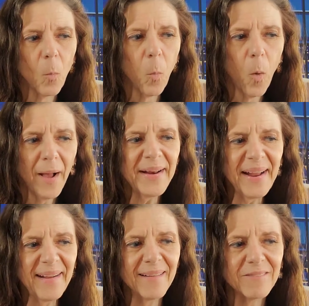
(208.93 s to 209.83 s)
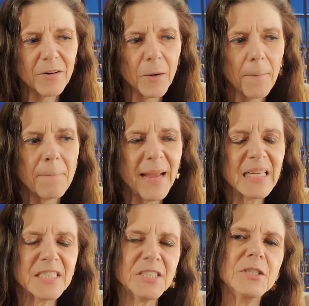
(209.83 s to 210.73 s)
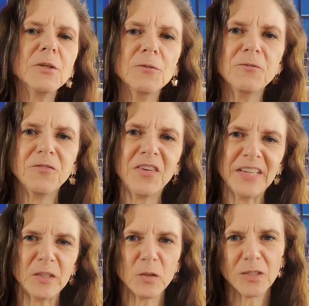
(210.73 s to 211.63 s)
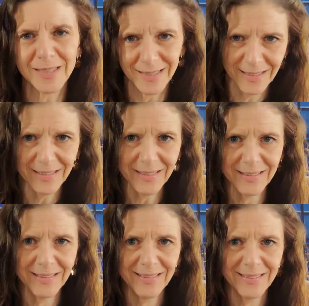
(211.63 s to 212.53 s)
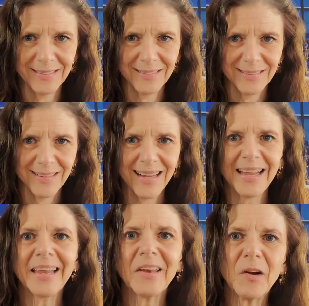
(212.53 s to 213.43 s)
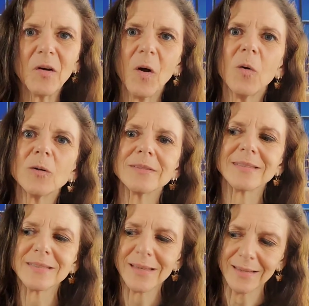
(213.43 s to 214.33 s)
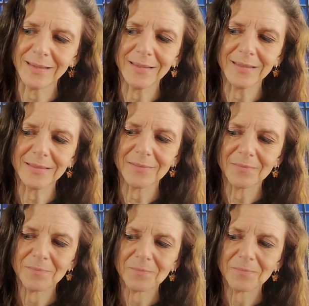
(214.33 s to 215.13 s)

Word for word: whatever makes you feel good in your own skin,